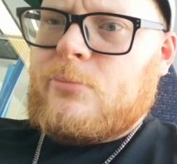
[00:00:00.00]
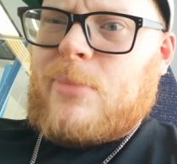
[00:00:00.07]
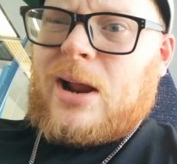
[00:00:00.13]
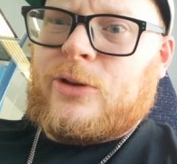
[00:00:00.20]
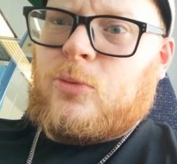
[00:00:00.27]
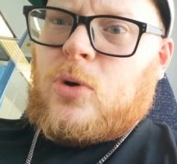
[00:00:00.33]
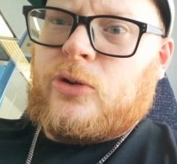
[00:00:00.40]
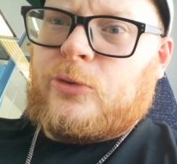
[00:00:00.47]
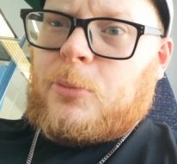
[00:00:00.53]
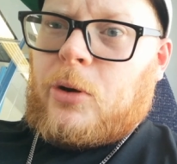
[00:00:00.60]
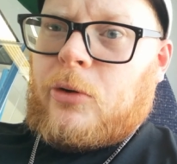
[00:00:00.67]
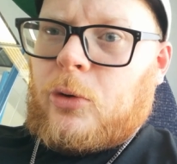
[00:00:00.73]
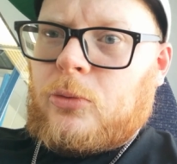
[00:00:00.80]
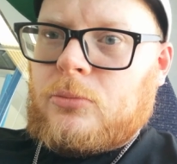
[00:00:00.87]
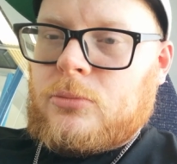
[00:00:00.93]
Back to work
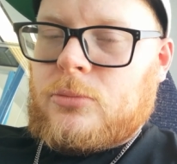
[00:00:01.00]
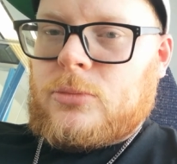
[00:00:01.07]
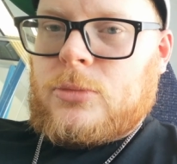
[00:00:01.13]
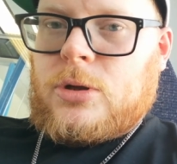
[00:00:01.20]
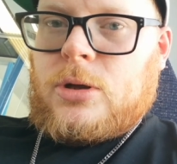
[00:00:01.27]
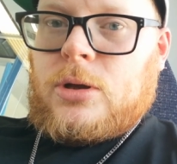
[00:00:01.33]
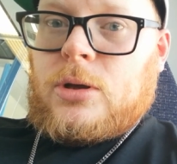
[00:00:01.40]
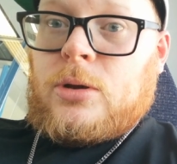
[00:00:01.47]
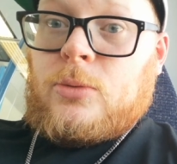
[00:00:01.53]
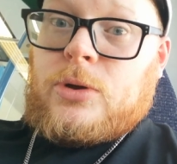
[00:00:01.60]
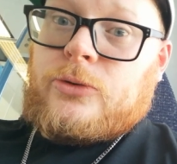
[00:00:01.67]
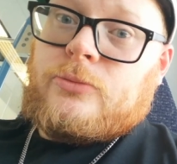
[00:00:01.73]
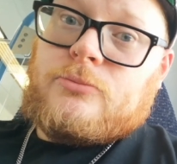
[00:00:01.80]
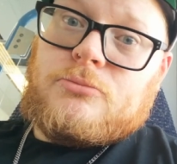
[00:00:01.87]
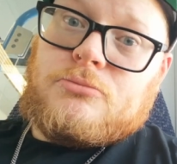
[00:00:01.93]
tomorrow,
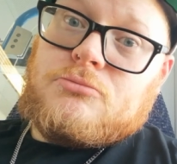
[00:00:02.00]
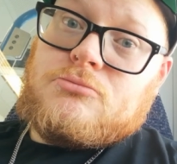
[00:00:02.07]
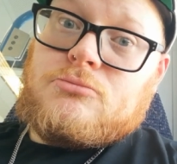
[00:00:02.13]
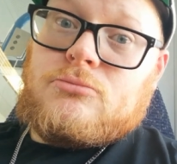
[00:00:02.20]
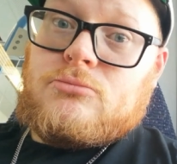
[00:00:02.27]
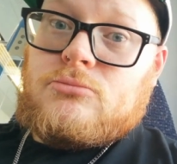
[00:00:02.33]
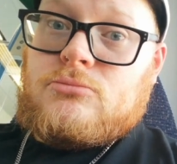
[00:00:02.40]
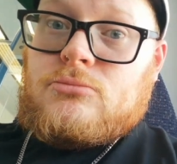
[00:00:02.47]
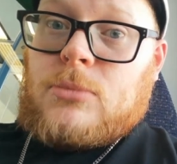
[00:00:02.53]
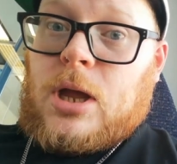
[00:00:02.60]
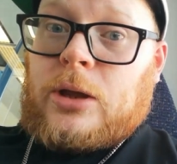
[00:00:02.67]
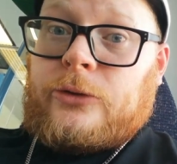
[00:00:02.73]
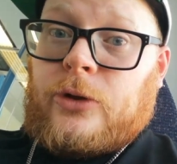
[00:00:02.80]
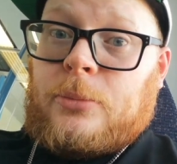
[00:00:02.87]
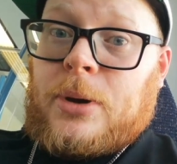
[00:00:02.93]
which
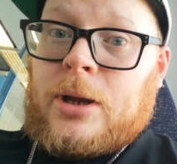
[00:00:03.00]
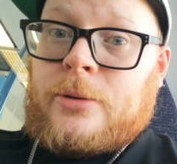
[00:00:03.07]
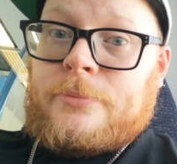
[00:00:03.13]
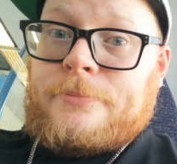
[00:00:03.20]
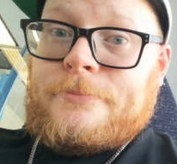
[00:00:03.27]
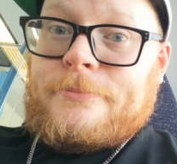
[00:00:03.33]
ain't so bad.